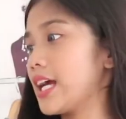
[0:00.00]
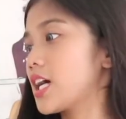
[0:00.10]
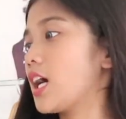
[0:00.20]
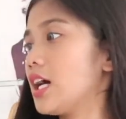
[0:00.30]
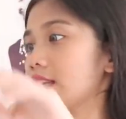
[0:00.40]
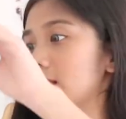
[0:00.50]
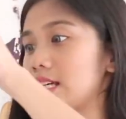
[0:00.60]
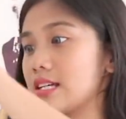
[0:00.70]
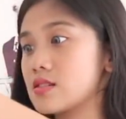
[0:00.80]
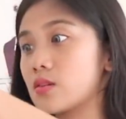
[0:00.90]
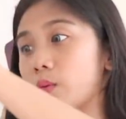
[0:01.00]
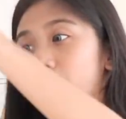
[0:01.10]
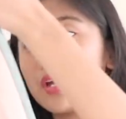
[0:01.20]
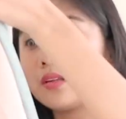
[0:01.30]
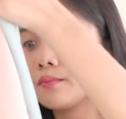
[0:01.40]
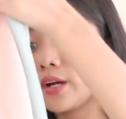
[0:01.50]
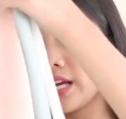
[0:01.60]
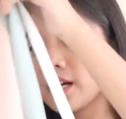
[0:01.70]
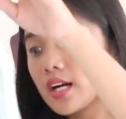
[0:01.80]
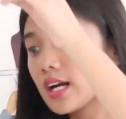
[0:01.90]
I got this
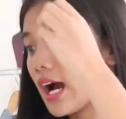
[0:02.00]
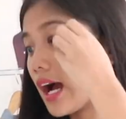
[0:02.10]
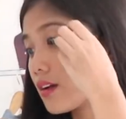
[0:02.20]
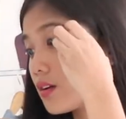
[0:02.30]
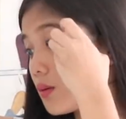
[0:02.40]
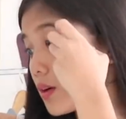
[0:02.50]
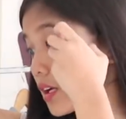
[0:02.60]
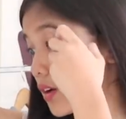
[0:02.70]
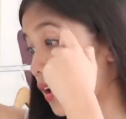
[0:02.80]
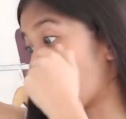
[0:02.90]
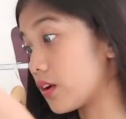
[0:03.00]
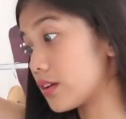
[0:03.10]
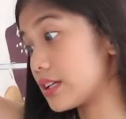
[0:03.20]
windbreaker. I don't know what you call